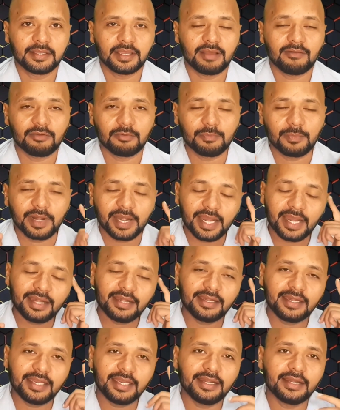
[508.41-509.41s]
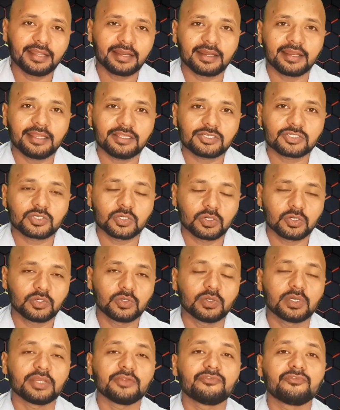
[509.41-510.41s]
Our brain need a rest
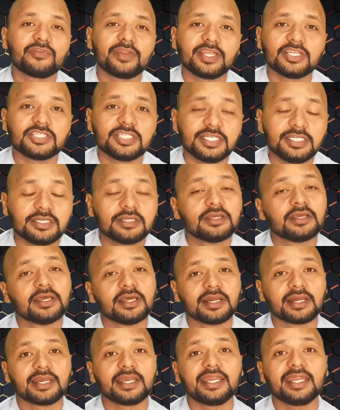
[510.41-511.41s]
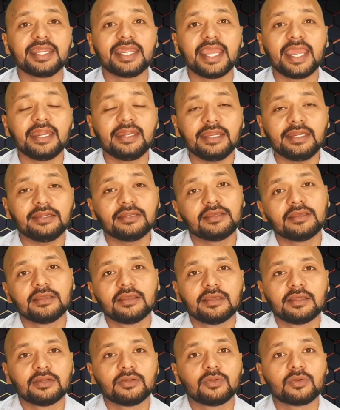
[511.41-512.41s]
to refresh it, regain
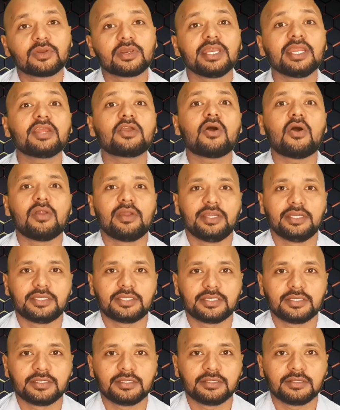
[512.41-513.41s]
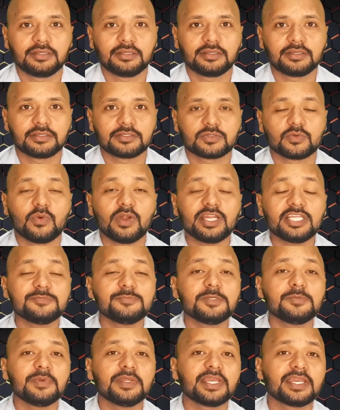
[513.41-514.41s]
it, to recall it. So what is
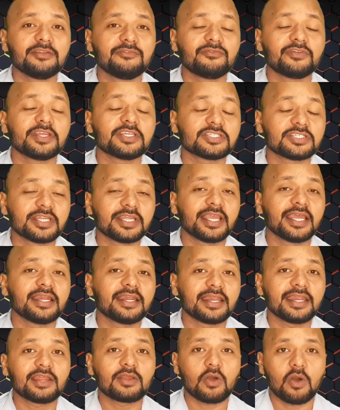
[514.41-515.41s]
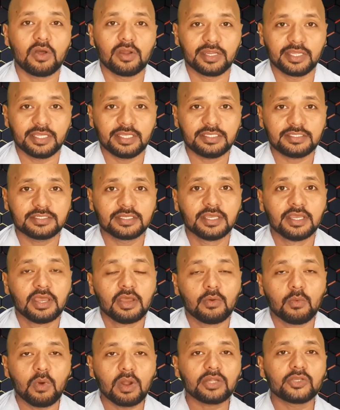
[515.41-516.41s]
meant by refresh, regain, recall is
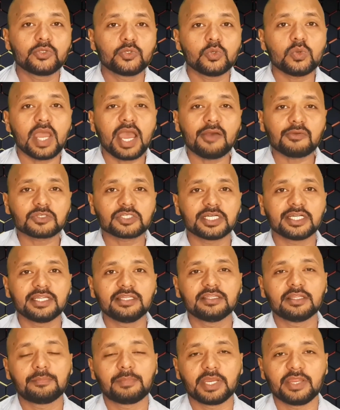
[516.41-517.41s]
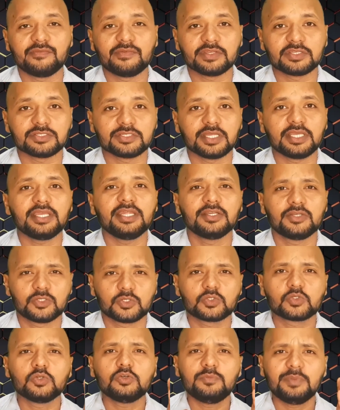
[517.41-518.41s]
what you have studied in the previous day, it
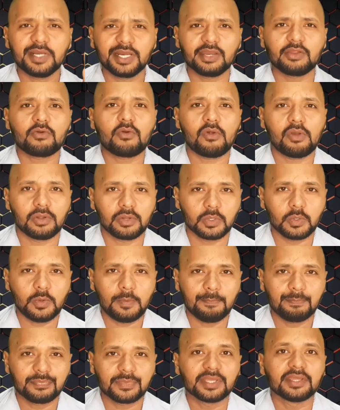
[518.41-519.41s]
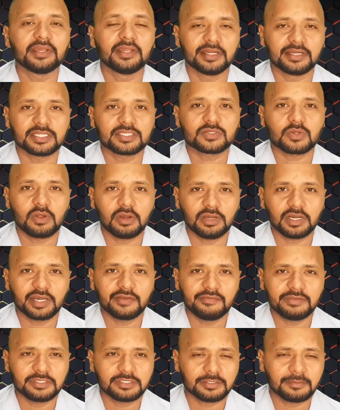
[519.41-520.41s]
should be recalled, no? That is called
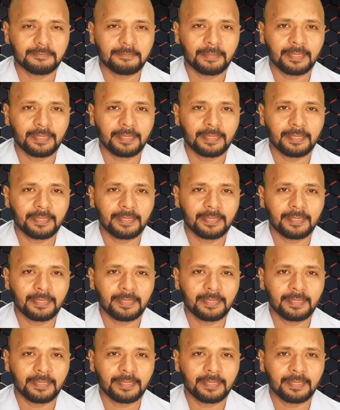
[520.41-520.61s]
revision.